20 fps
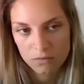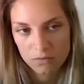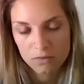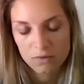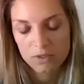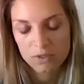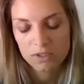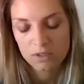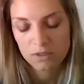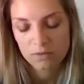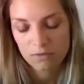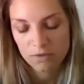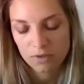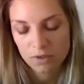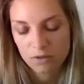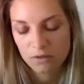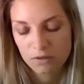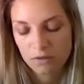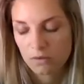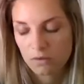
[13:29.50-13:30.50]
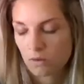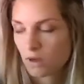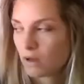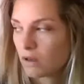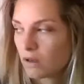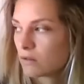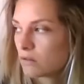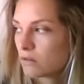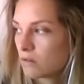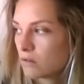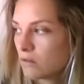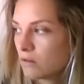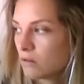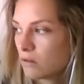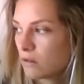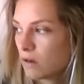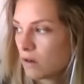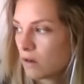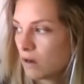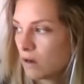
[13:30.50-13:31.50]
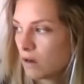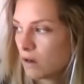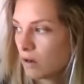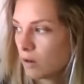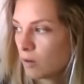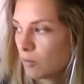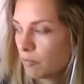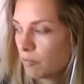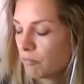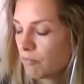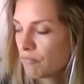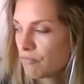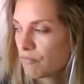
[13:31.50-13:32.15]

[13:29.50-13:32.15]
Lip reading: It's different. Okay. Um,